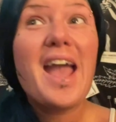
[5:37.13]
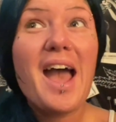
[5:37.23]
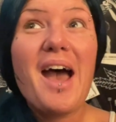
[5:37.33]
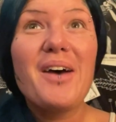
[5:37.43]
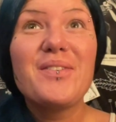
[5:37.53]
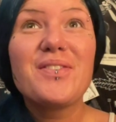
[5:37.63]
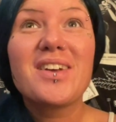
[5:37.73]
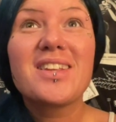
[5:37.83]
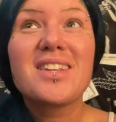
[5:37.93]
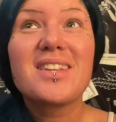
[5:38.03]
I have
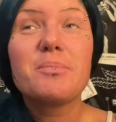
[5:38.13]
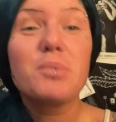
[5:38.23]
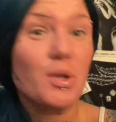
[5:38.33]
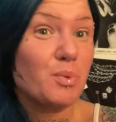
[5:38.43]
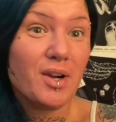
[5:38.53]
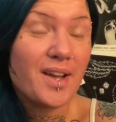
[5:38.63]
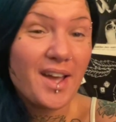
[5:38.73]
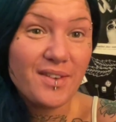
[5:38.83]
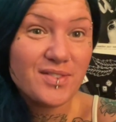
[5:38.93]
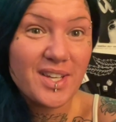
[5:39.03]
blood work I
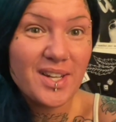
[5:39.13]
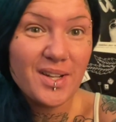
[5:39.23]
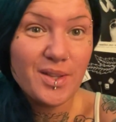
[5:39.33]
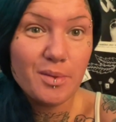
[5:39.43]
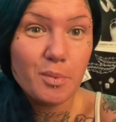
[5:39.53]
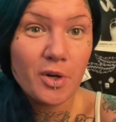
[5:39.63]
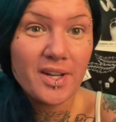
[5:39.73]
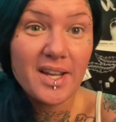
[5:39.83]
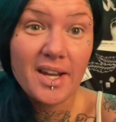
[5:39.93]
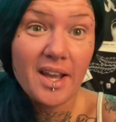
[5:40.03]
have to get in the
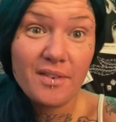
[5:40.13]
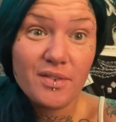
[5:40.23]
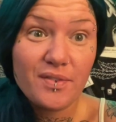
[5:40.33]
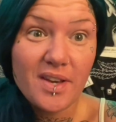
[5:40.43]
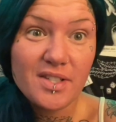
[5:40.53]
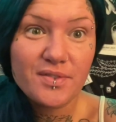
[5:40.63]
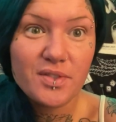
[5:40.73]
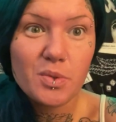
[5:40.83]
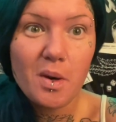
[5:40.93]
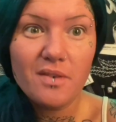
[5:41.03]
morning and I have to fast for
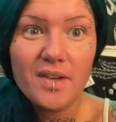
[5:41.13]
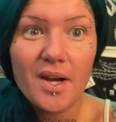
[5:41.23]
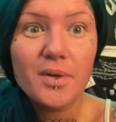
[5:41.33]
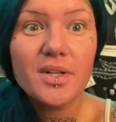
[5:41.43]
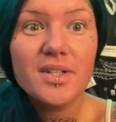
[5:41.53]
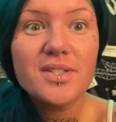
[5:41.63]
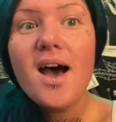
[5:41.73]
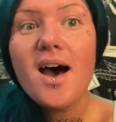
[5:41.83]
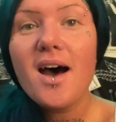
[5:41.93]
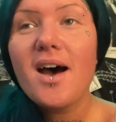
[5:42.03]
12 hours.
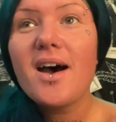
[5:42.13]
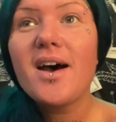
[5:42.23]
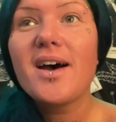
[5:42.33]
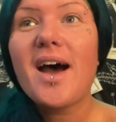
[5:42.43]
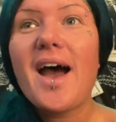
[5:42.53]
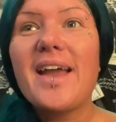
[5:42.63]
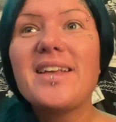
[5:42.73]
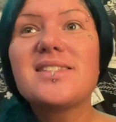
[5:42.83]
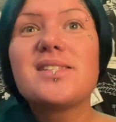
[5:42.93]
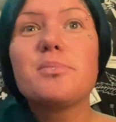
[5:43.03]
Uh,
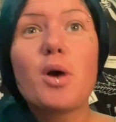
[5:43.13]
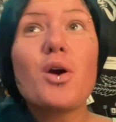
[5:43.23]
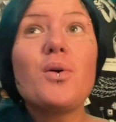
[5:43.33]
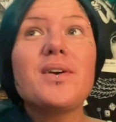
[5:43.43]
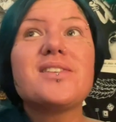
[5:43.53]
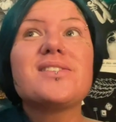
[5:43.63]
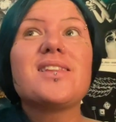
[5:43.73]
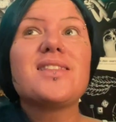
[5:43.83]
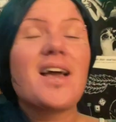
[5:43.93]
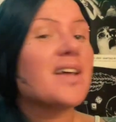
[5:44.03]
I Tomorrow is the
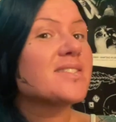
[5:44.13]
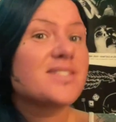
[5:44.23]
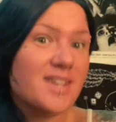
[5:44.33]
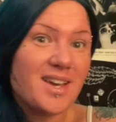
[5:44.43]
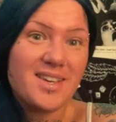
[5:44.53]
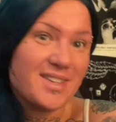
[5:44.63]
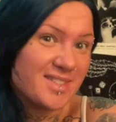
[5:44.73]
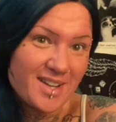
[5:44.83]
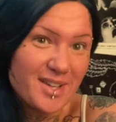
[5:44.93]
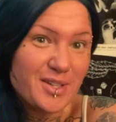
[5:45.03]
last day
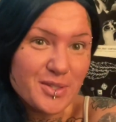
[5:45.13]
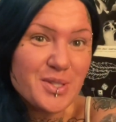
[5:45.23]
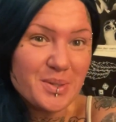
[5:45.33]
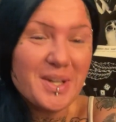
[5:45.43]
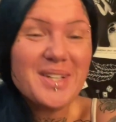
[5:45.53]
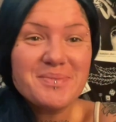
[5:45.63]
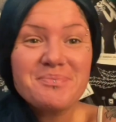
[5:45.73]
that I can do it.